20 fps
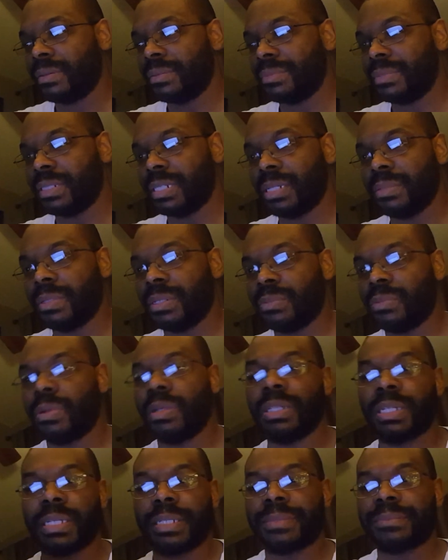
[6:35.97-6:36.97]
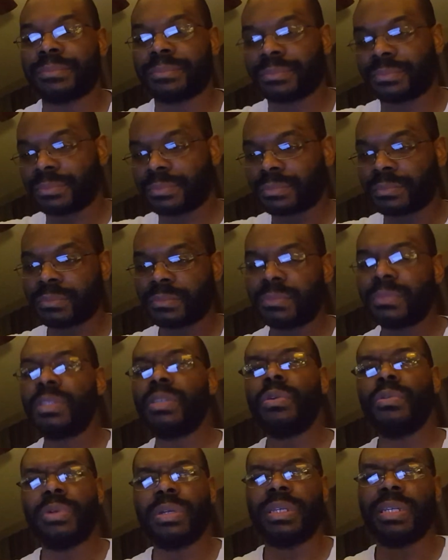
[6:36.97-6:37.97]
But I mean, well, like,
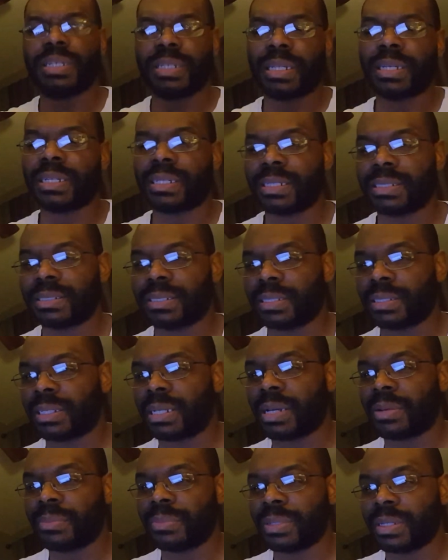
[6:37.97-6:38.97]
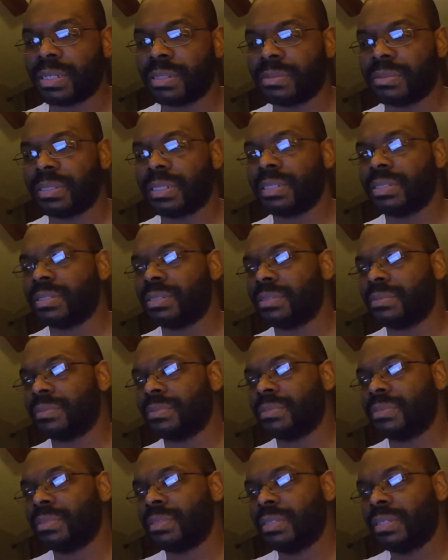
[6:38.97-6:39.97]
well, yeah, like, like I said, comic book adaptation of
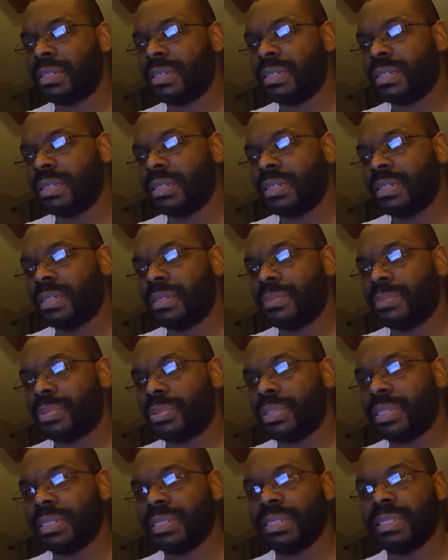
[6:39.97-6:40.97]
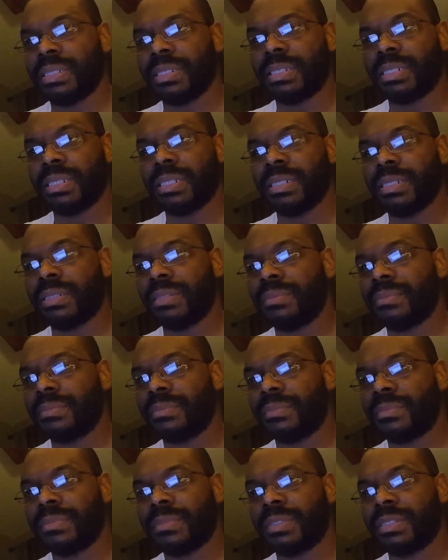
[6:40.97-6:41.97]
pre-existing
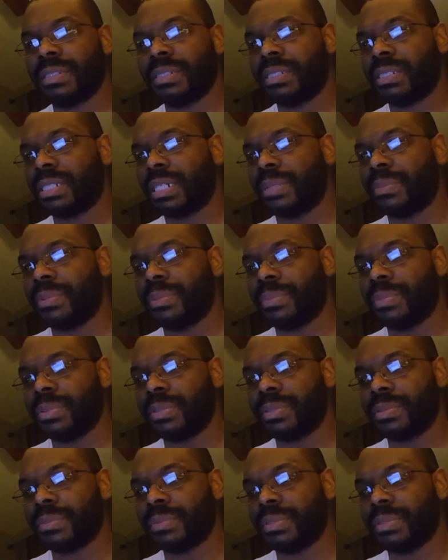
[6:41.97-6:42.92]
comic book.